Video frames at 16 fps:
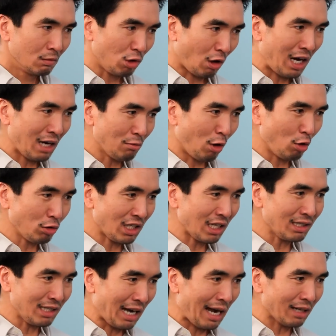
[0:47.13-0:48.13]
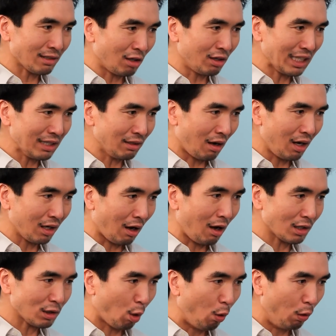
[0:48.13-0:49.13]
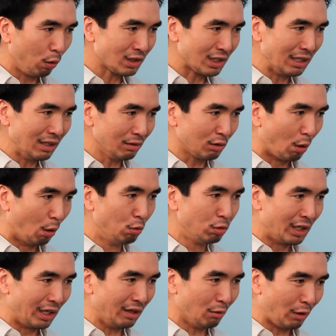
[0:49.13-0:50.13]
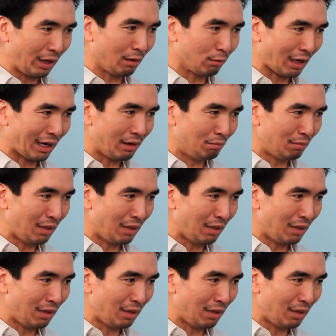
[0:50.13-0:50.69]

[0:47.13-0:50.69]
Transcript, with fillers: Dry roasted yak, donkey, dog, ox, horse, seal, goat, deer, whale, rat, or